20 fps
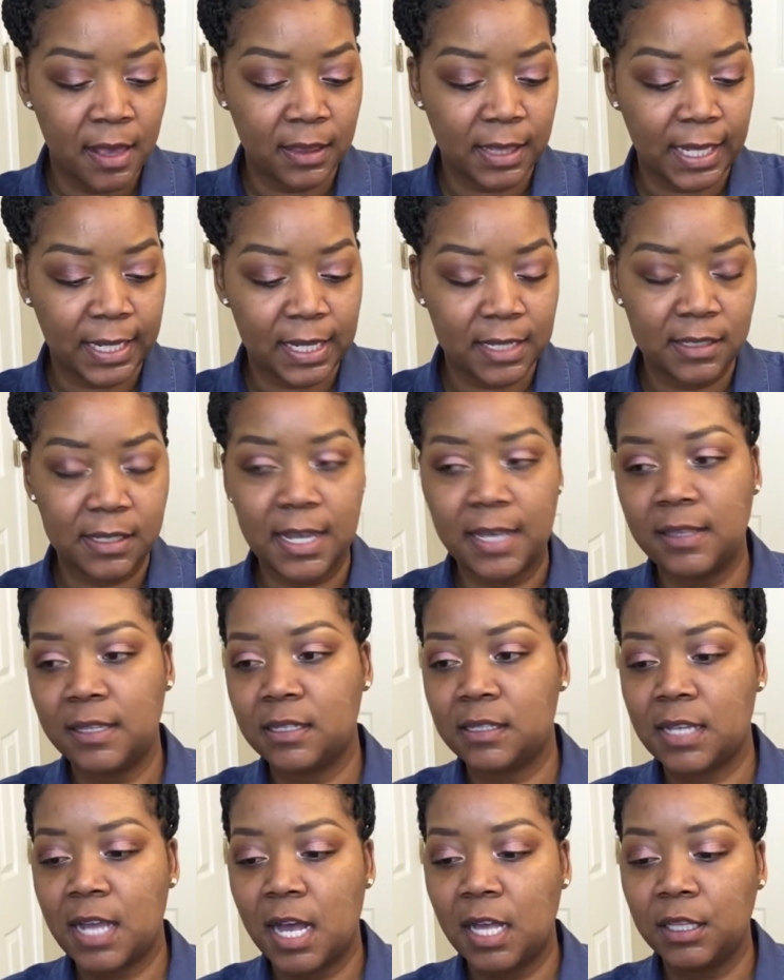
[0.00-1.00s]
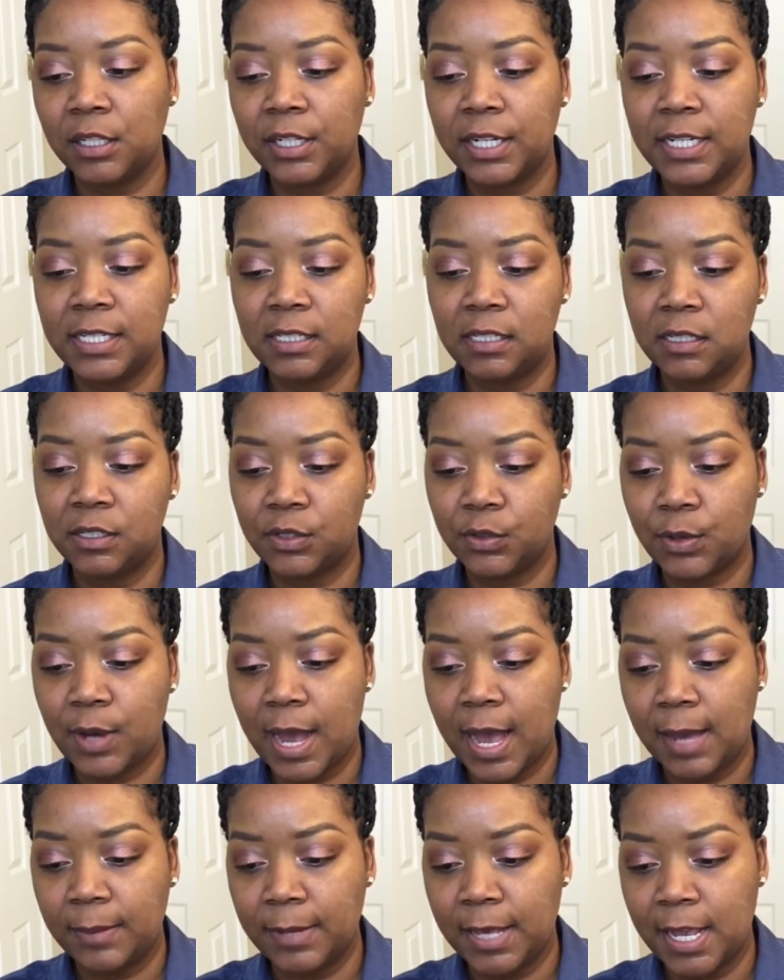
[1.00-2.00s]
Like I said, this color is
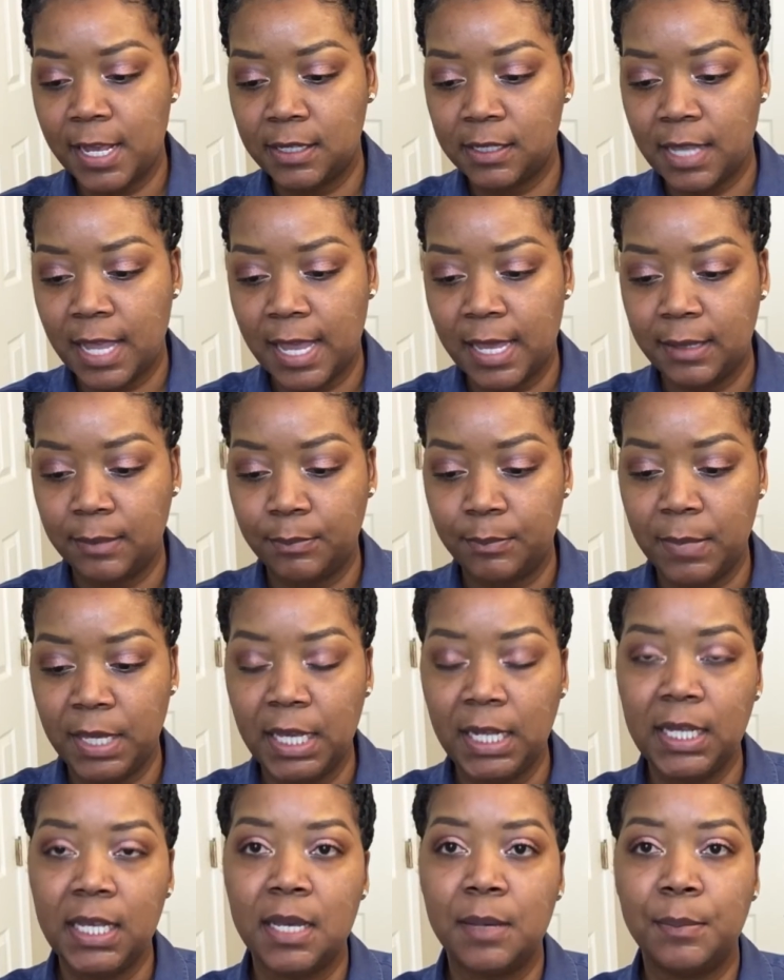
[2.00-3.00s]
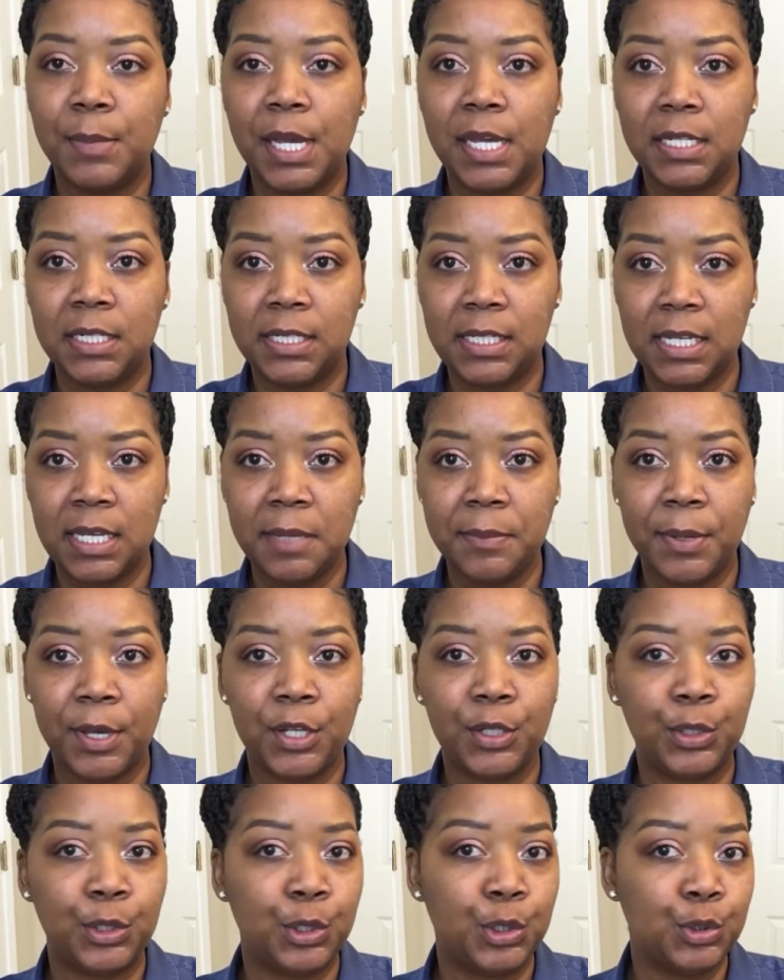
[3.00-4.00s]
described as a medium
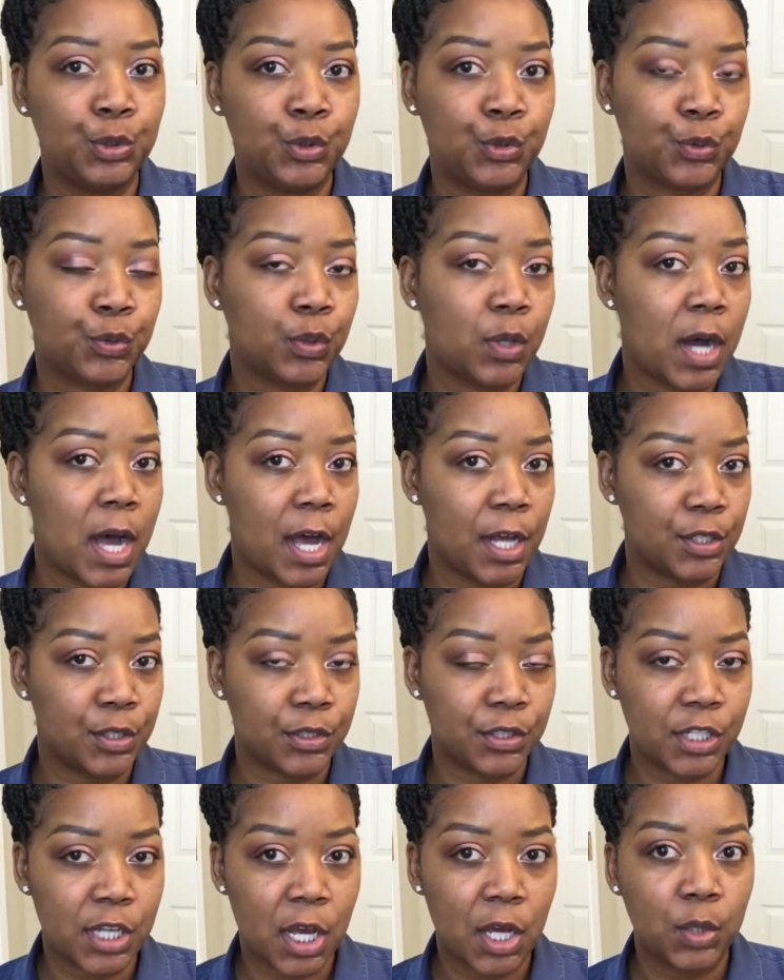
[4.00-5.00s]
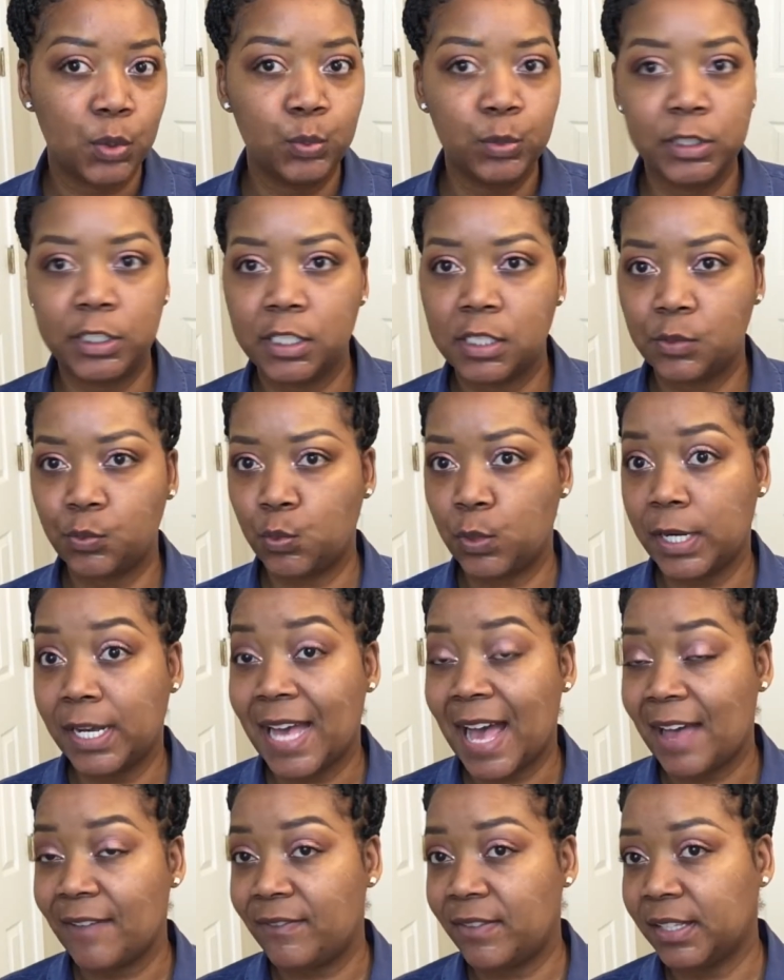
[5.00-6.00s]
deep neutral undertone, which is
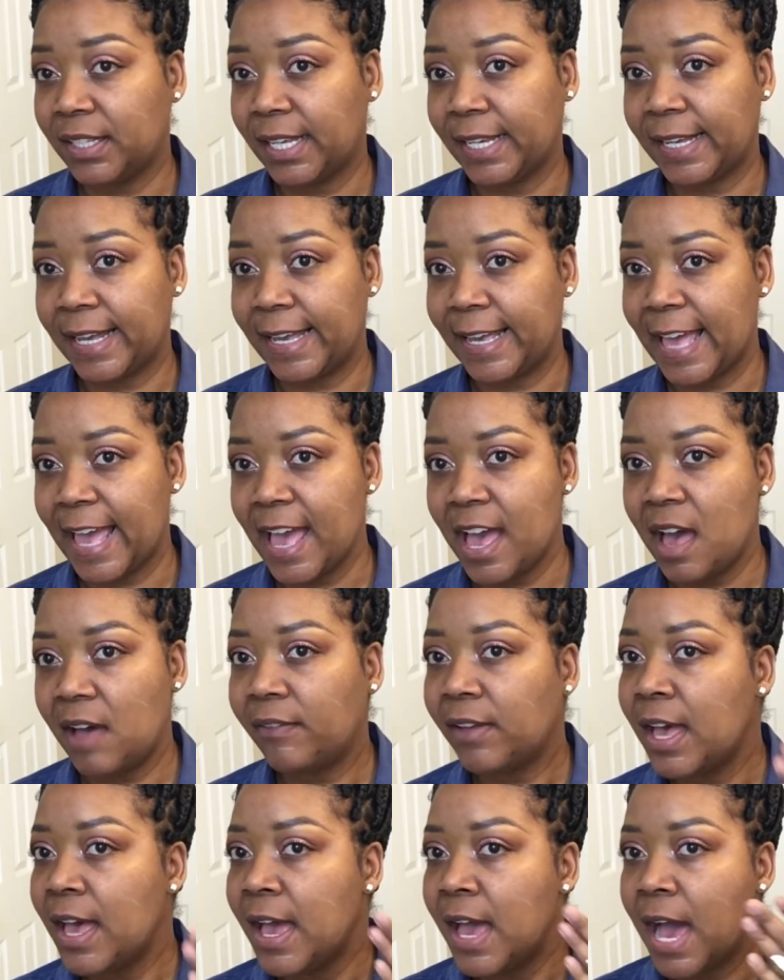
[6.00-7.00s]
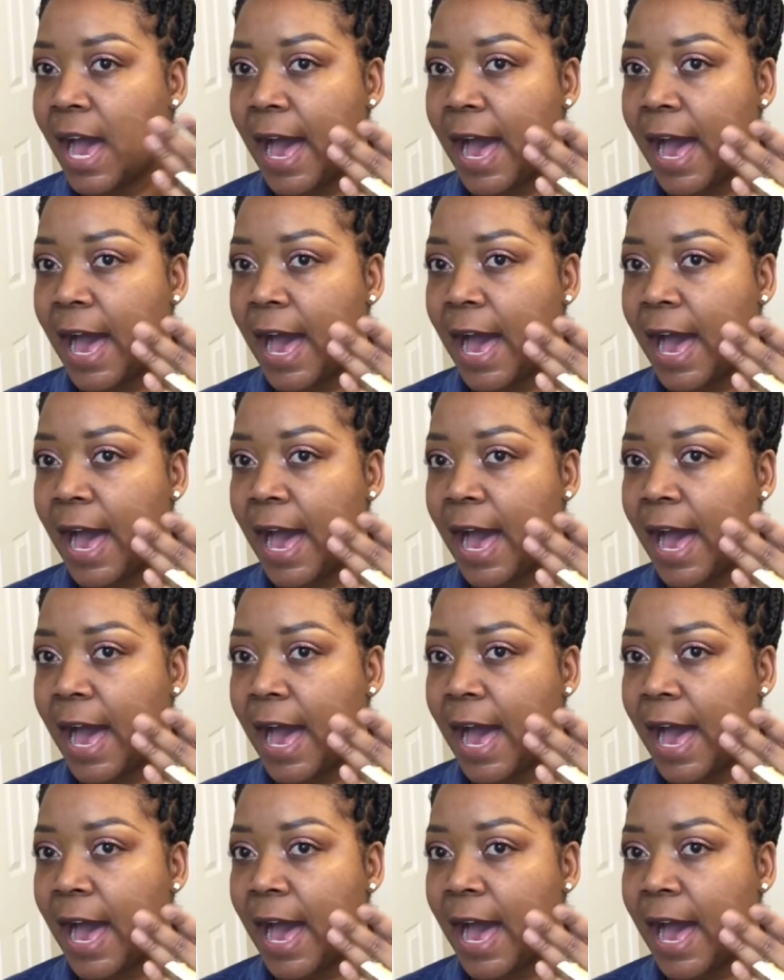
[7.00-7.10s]
what I feel like I have.